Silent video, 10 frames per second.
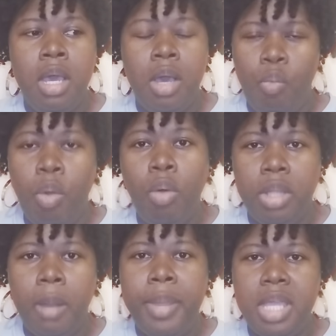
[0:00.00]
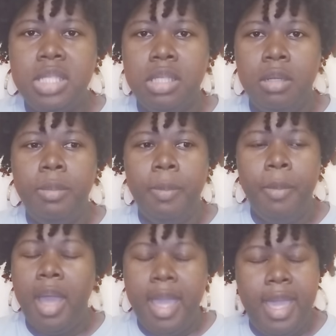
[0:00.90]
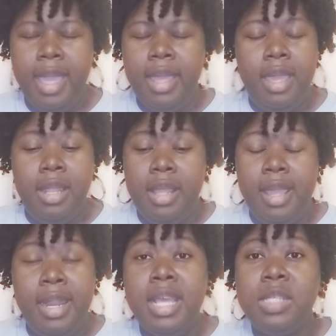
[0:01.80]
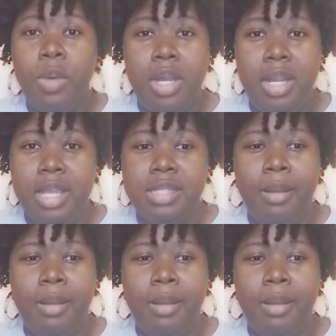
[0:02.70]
wrote their pink slip. And it is what it is.